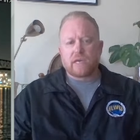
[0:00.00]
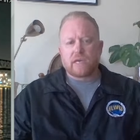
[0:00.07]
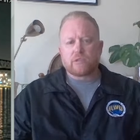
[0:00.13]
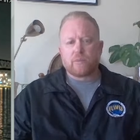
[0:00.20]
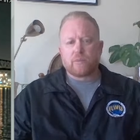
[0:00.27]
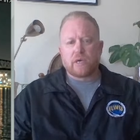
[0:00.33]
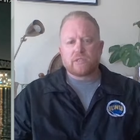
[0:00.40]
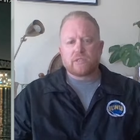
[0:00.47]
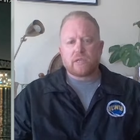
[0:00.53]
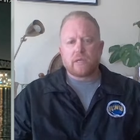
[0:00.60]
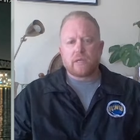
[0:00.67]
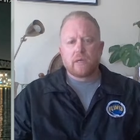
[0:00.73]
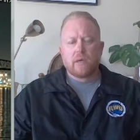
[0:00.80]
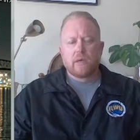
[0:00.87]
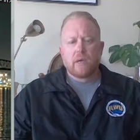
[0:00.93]

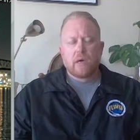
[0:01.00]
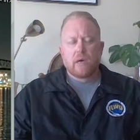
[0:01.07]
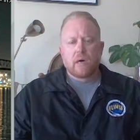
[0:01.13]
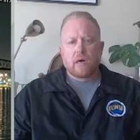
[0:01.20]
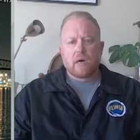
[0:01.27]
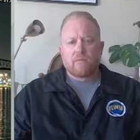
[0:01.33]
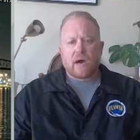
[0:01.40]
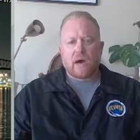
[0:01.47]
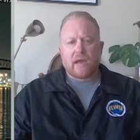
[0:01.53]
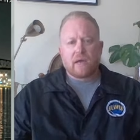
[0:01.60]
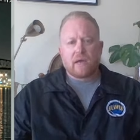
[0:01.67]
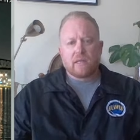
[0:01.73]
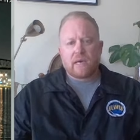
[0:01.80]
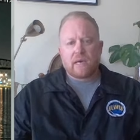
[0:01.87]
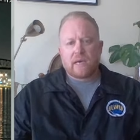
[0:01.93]
president of
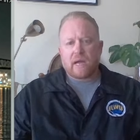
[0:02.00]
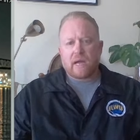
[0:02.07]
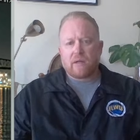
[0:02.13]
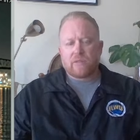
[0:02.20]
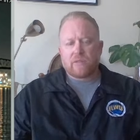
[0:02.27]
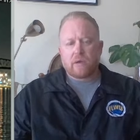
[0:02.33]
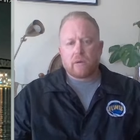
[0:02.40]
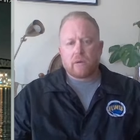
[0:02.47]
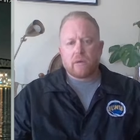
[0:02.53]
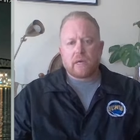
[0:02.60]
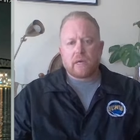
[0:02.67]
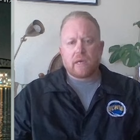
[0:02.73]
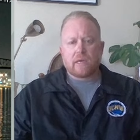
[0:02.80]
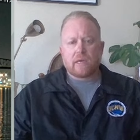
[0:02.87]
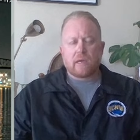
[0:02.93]
ILA out there
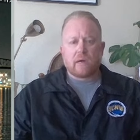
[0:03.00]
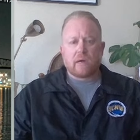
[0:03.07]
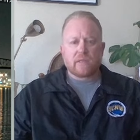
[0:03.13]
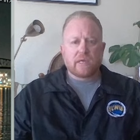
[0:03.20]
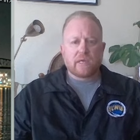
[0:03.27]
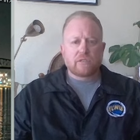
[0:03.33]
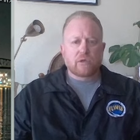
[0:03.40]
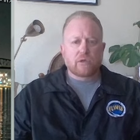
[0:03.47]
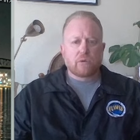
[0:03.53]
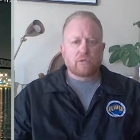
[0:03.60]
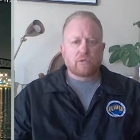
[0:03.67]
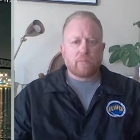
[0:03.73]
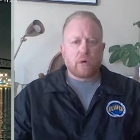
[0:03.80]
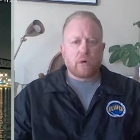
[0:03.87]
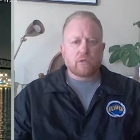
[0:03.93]
and on the East Coast
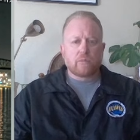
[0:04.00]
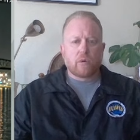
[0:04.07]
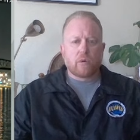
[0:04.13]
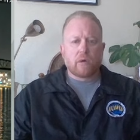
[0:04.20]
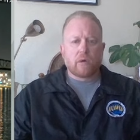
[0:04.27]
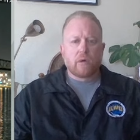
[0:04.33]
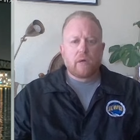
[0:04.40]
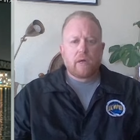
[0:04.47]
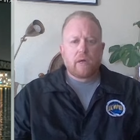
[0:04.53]
in Baltimore.